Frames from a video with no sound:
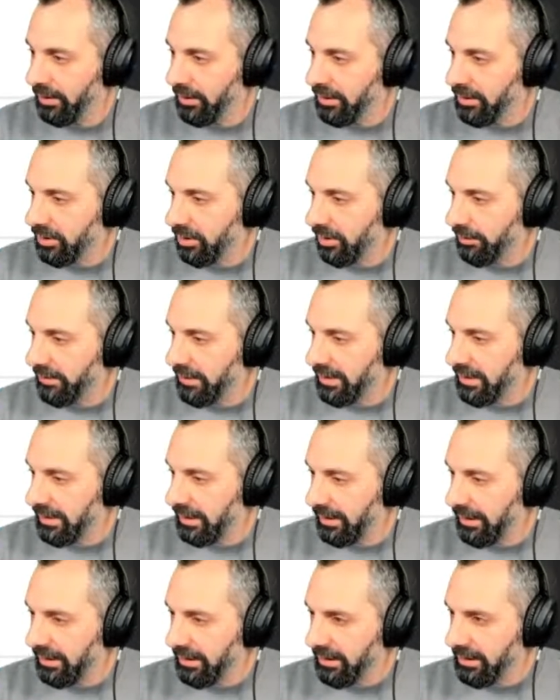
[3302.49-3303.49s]
So let me
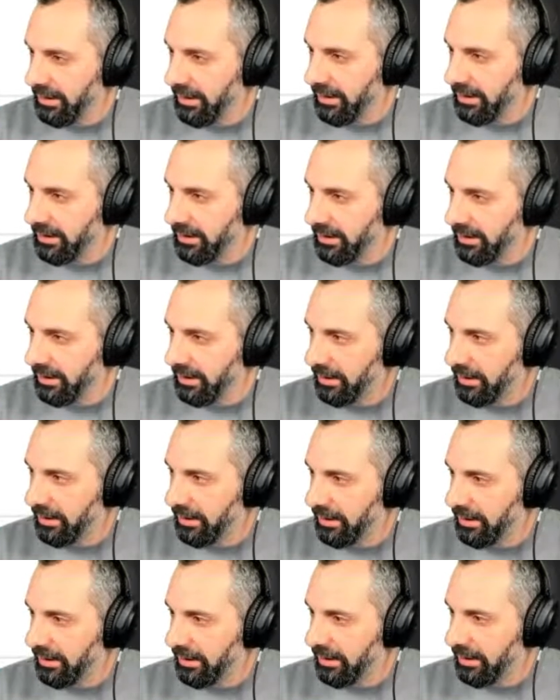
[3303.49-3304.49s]
see, does it,
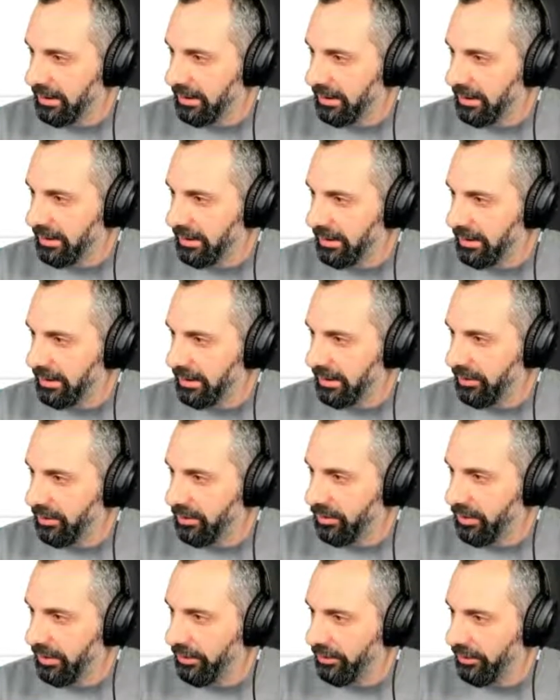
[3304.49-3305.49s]

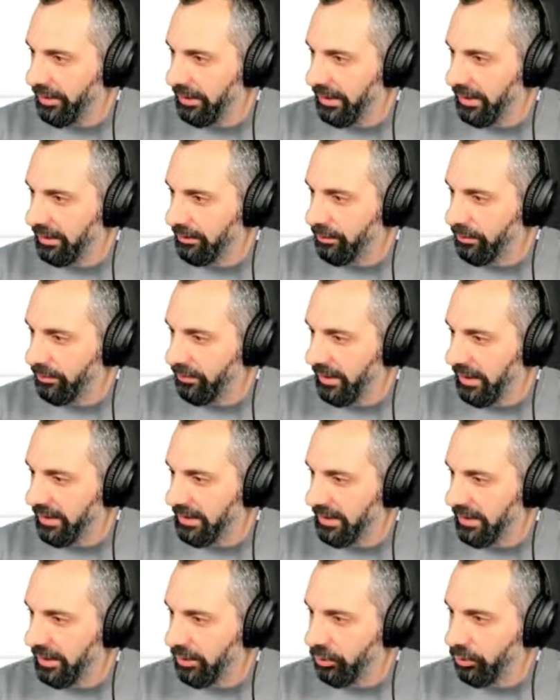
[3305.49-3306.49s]
no, I don't think it provides
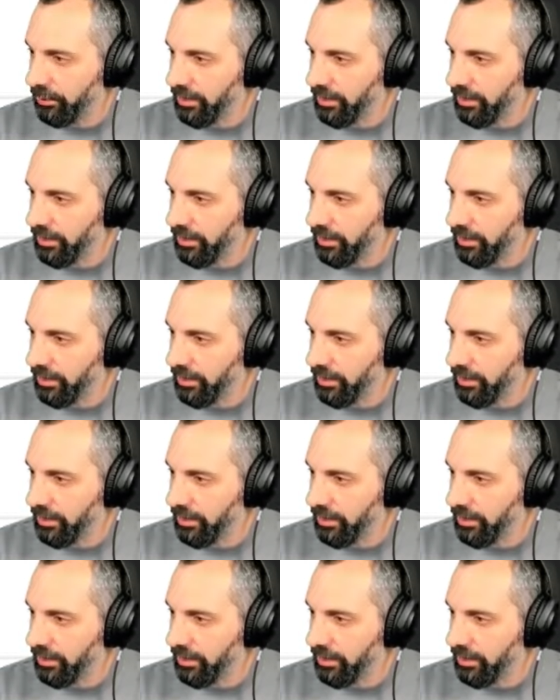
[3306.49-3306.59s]
any groups